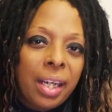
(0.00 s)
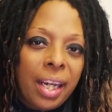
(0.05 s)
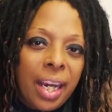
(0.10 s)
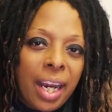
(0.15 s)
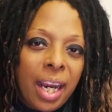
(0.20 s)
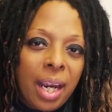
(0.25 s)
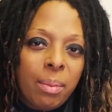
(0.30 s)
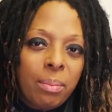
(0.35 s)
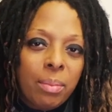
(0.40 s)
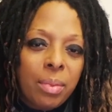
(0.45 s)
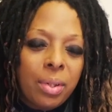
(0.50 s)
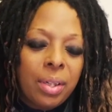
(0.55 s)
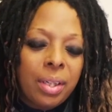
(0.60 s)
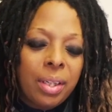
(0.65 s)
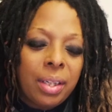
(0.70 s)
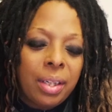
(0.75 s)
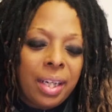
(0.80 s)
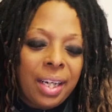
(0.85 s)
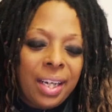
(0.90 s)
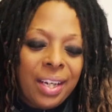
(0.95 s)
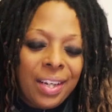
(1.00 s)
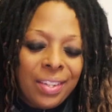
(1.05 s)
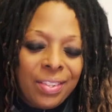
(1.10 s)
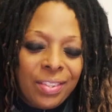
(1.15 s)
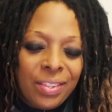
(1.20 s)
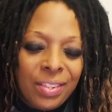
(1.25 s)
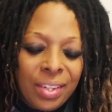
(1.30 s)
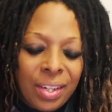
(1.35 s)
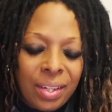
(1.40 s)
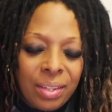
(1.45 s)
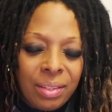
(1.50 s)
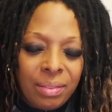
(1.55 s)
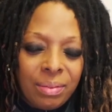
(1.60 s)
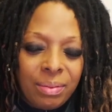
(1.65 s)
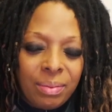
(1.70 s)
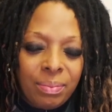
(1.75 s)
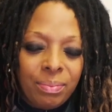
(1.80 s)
camera itself,